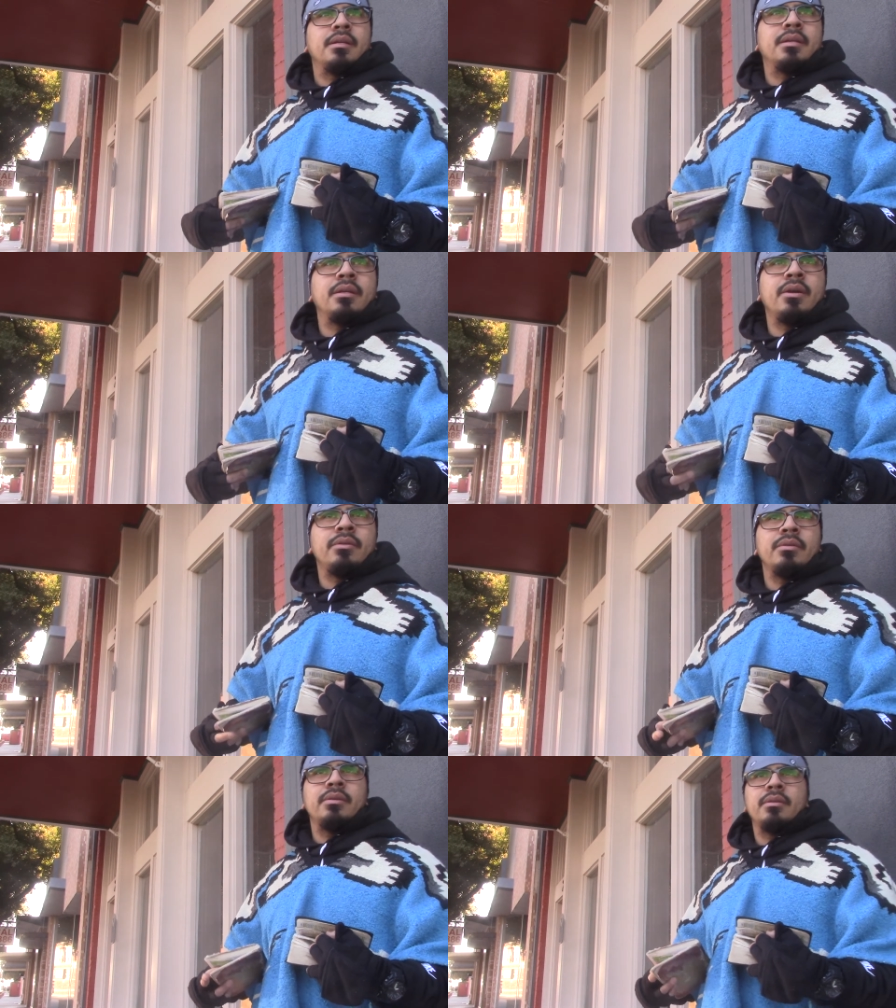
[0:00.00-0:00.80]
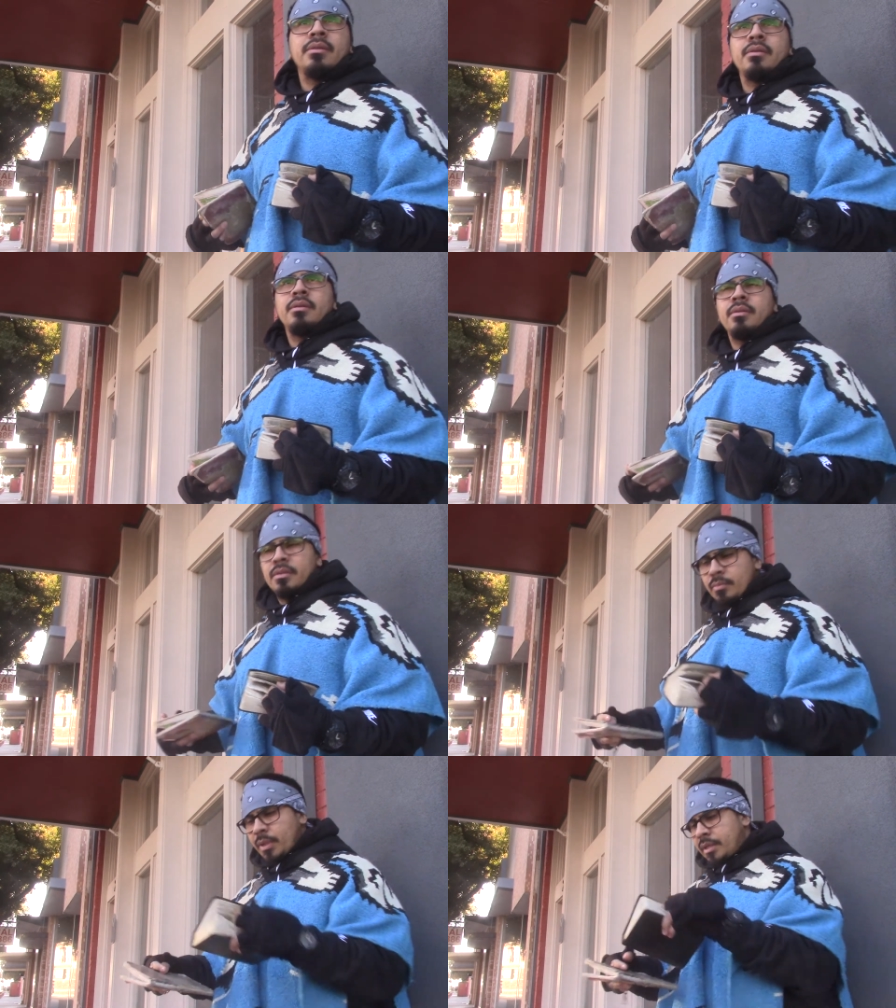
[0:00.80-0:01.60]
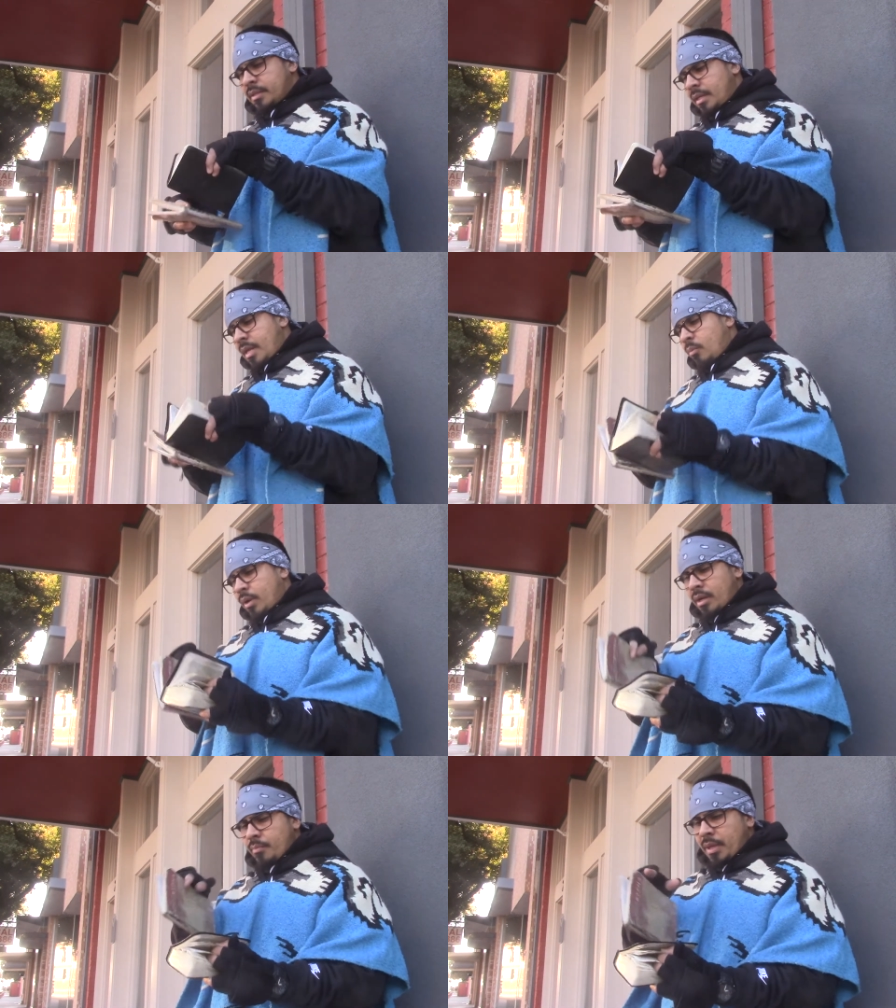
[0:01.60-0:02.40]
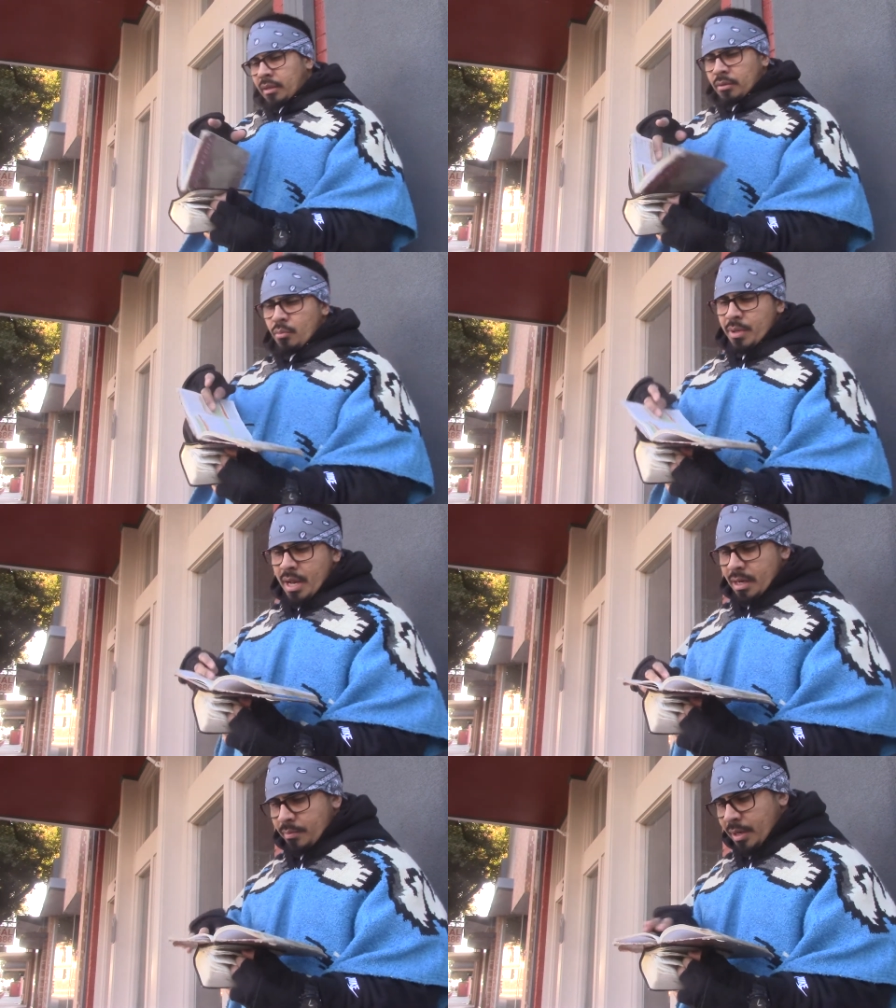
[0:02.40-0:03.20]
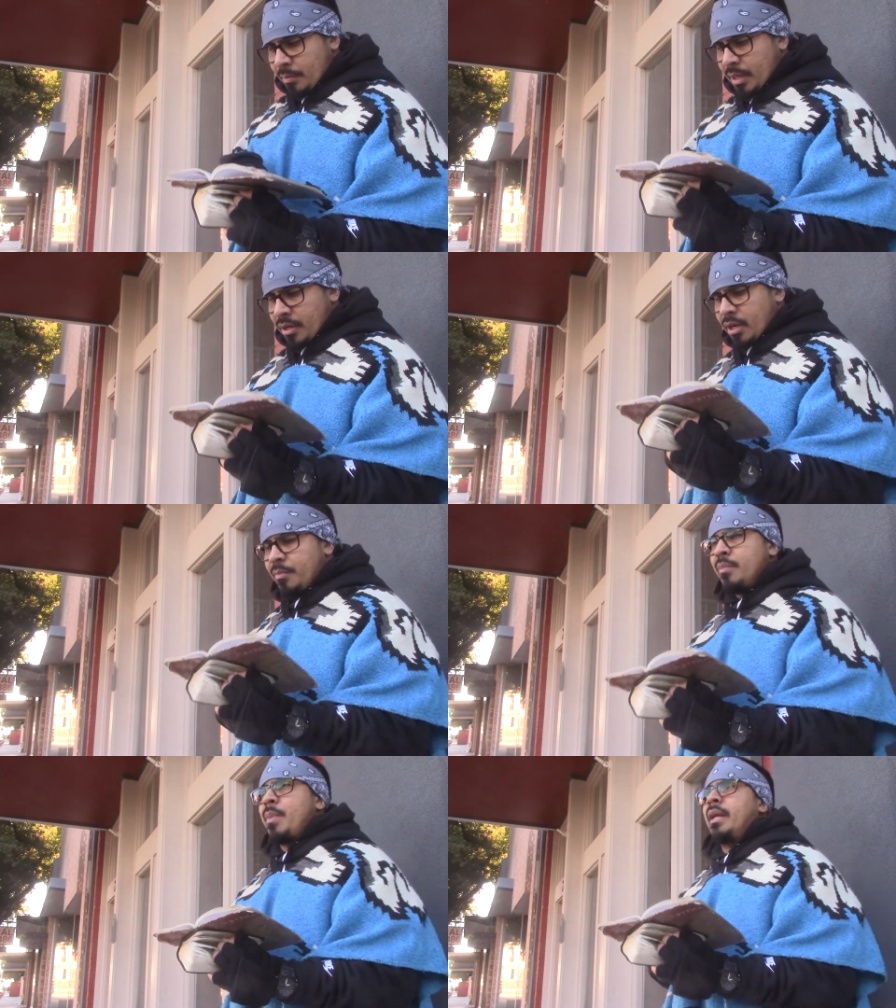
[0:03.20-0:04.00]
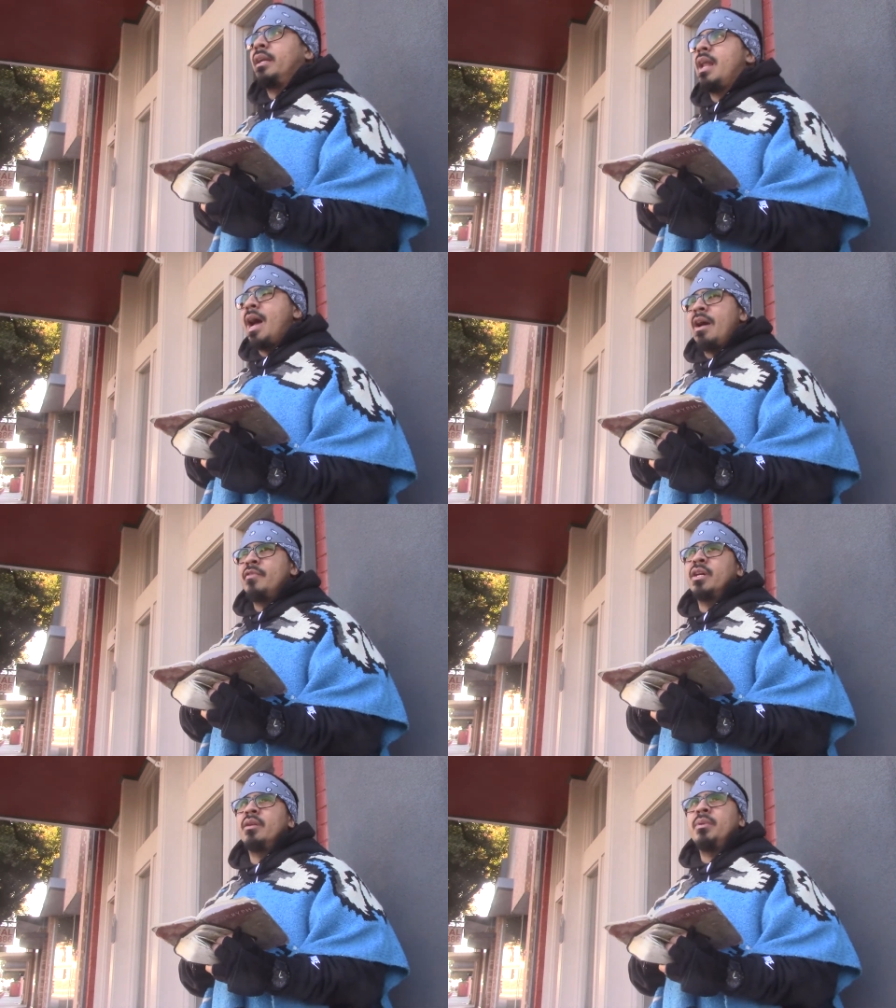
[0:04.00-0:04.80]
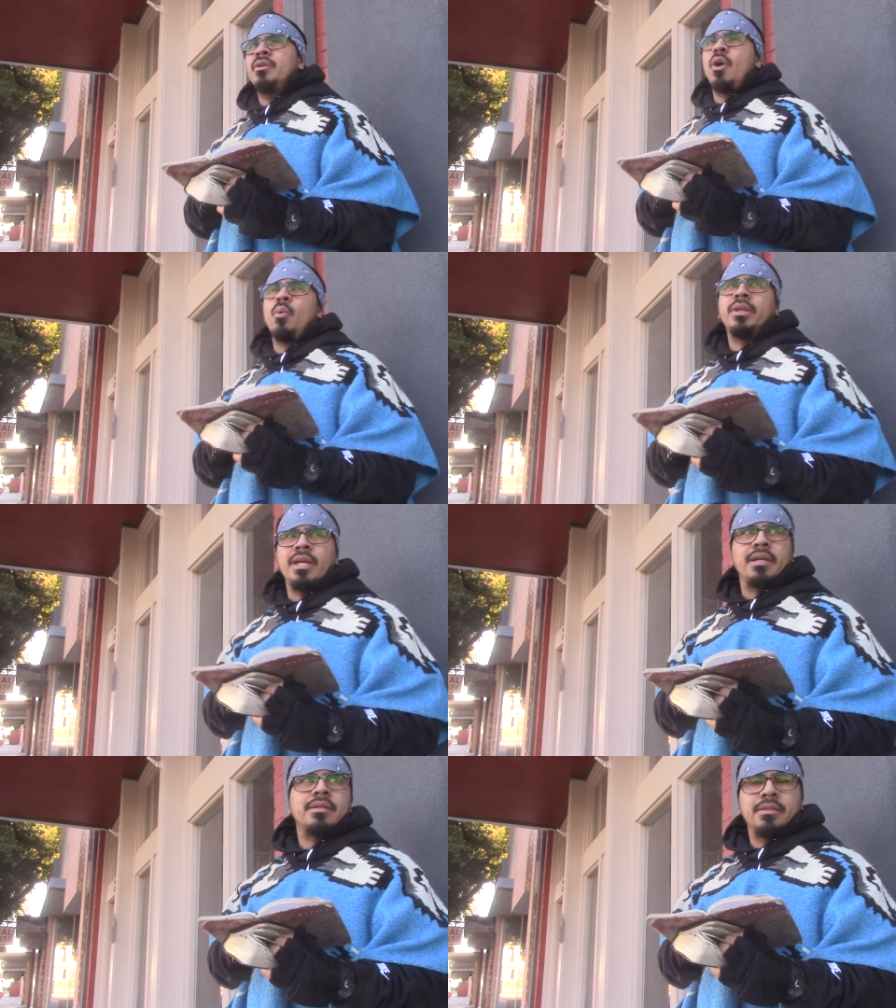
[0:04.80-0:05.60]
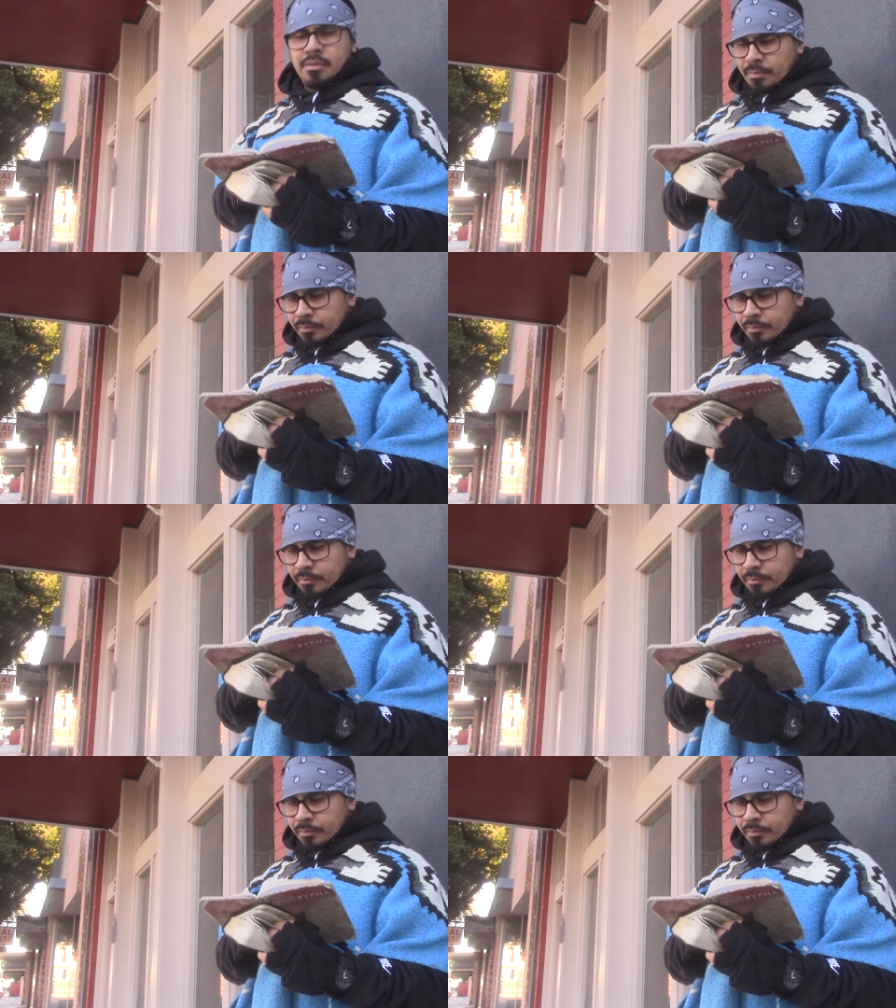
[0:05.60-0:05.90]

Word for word: You know, but it says that we're going to be illuminated, man. I mean, you're going to be made alive. You're going to be knowing things.